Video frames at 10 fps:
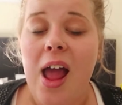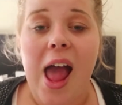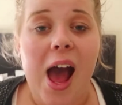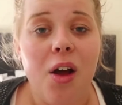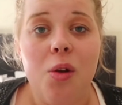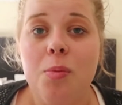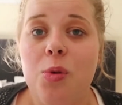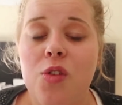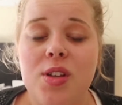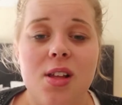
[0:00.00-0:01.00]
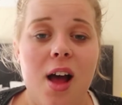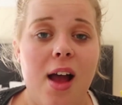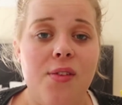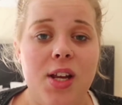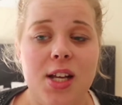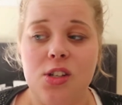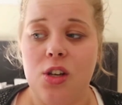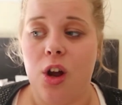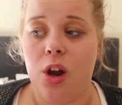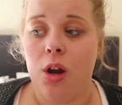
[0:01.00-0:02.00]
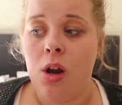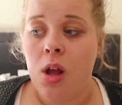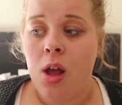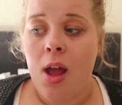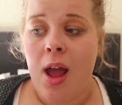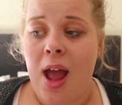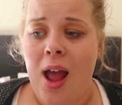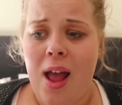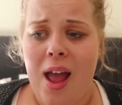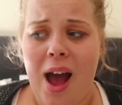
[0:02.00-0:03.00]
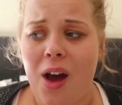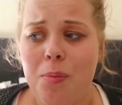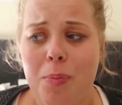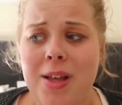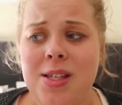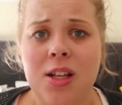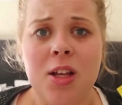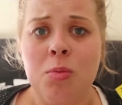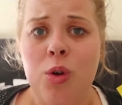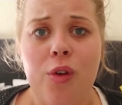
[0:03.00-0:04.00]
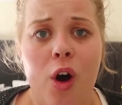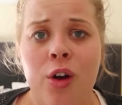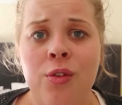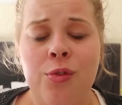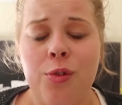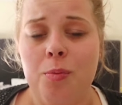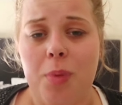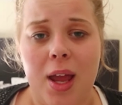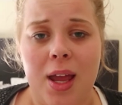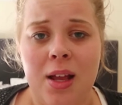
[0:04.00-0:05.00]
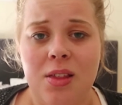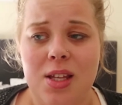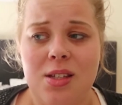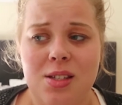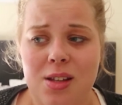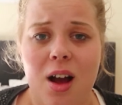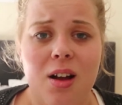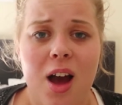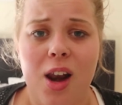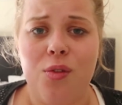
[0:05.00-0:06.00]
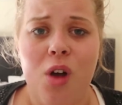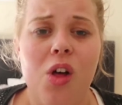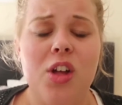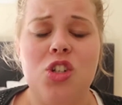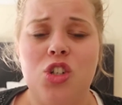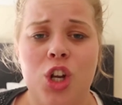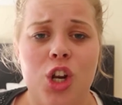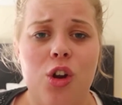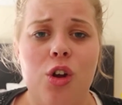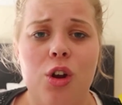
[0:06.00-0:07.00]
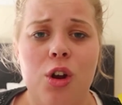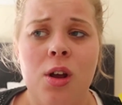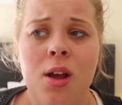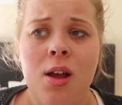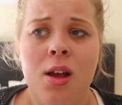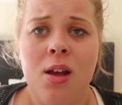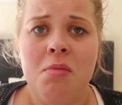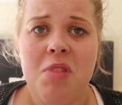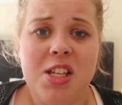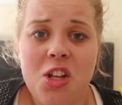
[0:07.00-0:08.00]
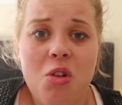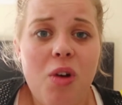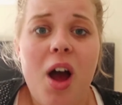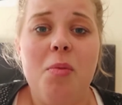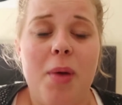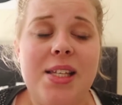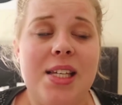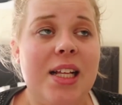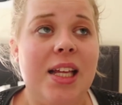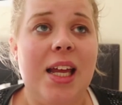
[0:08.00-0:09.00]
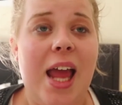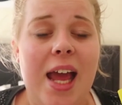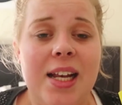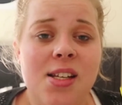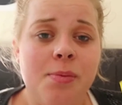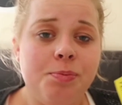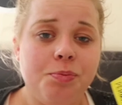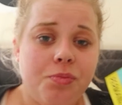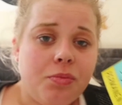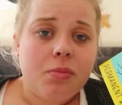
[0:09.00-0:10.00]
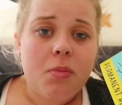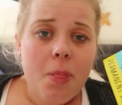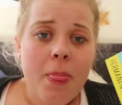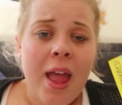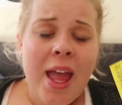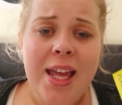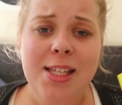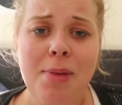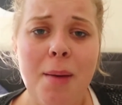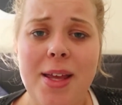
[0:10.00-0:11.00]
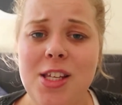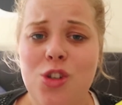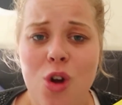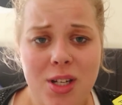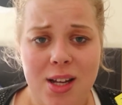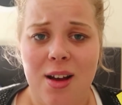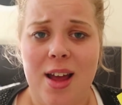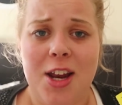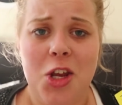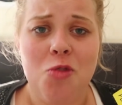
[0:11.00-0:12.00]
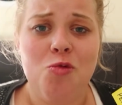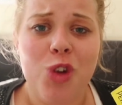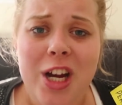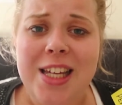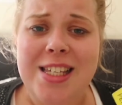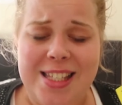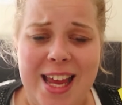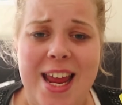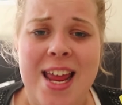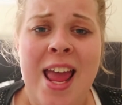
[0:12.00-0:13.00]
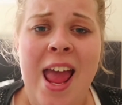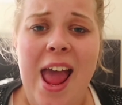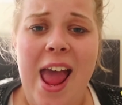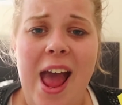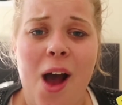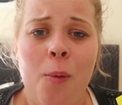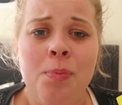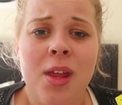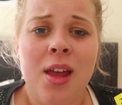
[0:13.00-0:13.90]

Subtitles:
how to improve his life. He doesn't know how to basically move on from being this stuck kind of college student who is in a rut basically. And his mum is a doctor, and you can really see how